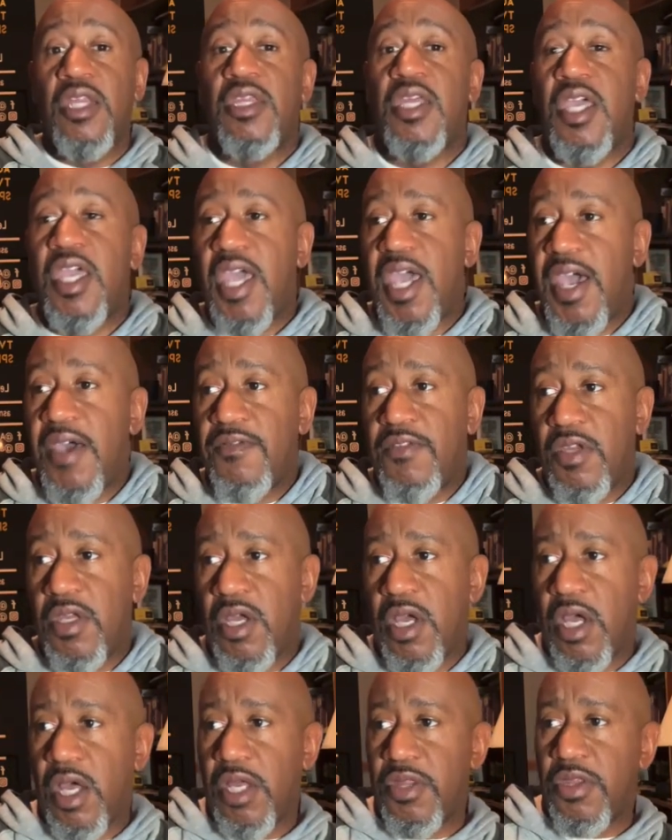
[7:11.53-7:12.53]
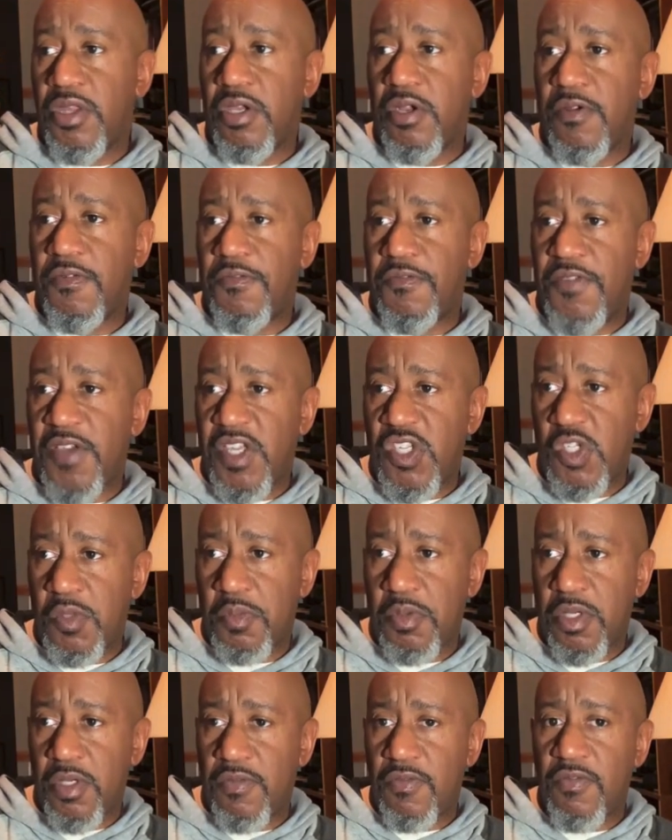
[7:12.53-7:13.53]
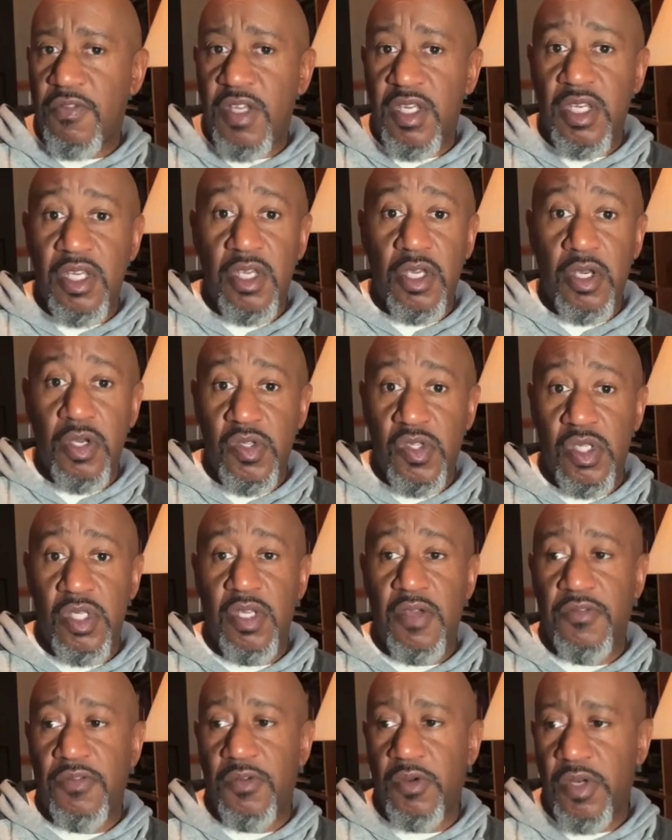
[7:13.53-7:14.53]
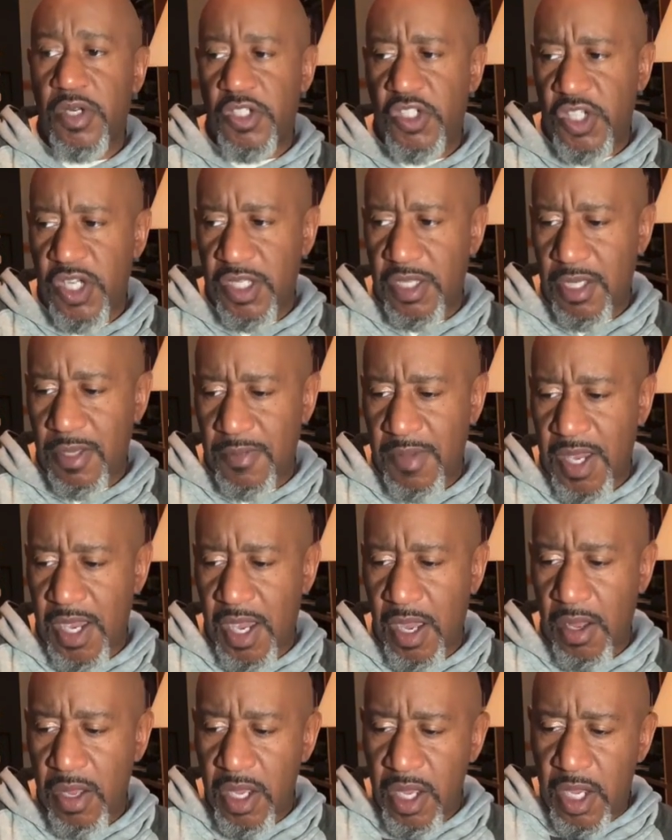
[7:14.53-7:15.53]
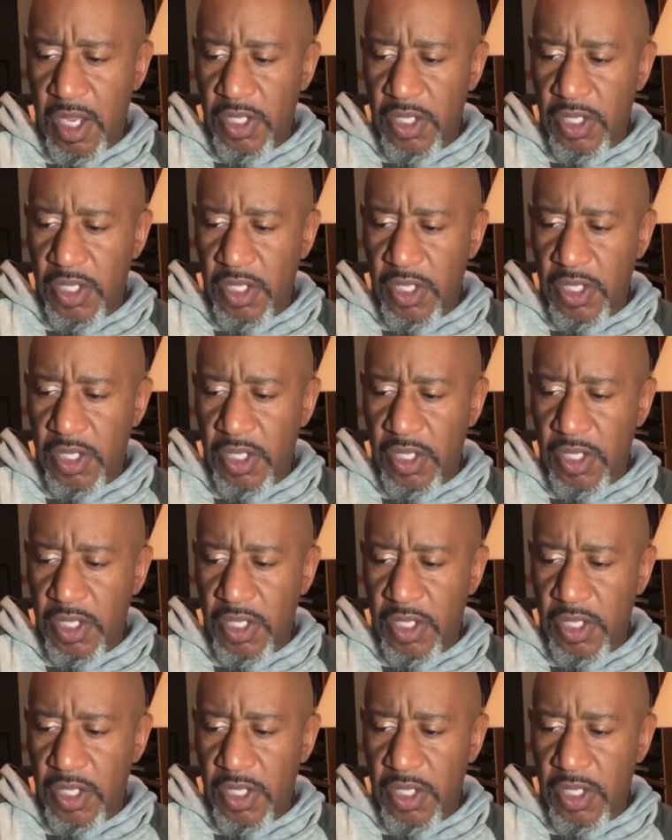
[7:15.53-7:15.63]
They have it on their Facebook video. So you definitely want to check them out.